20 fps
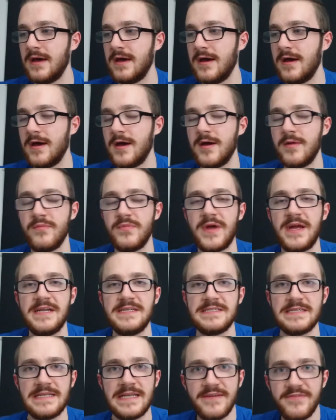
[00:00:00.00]
um, they
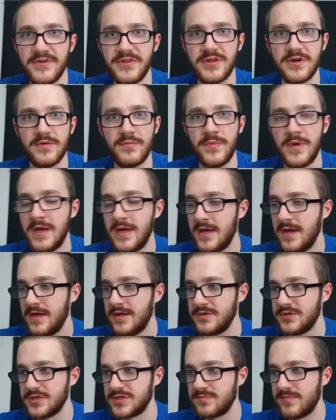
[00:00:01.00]
deliver them
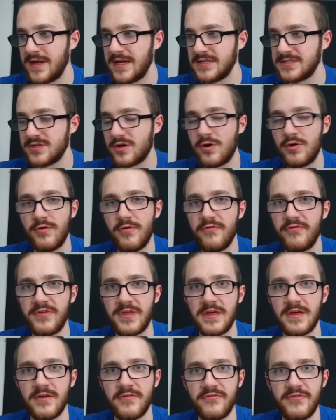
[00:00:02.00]
just makes the whole
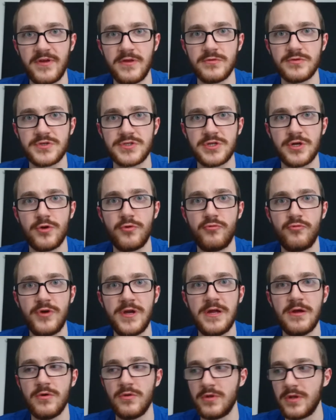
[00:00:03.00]
thing feel so
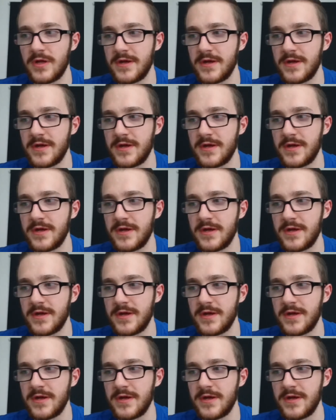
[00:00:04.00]
real.